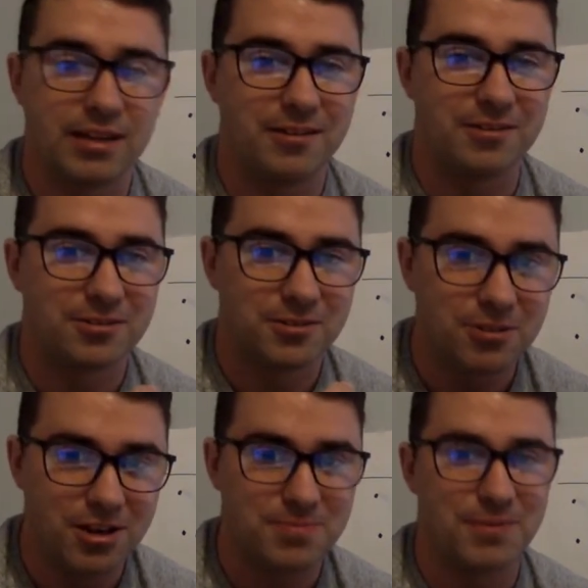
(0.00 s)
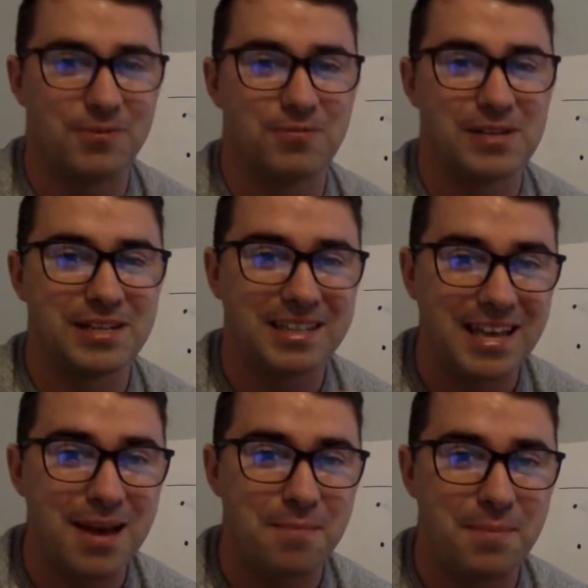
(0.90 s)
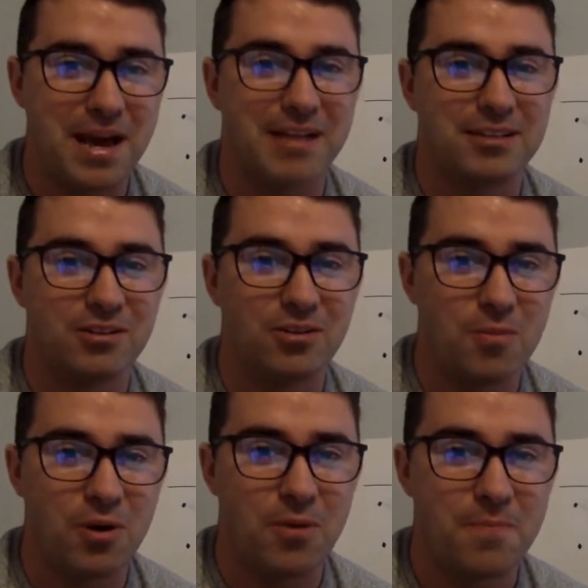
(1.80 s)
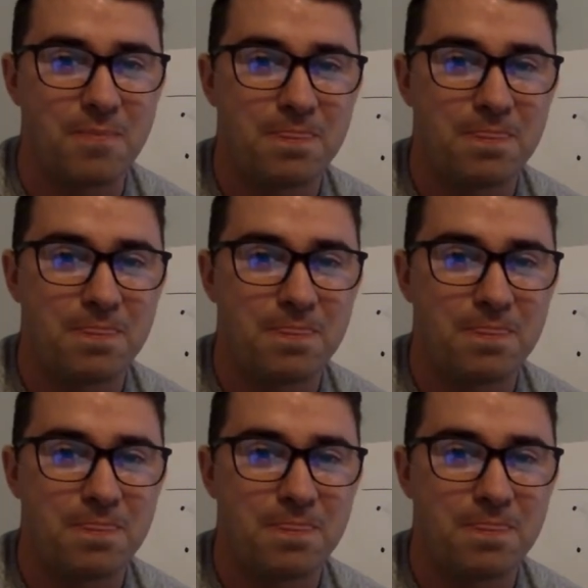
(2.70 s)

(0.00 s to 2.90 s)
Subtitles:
And trust me, when we get back to normal,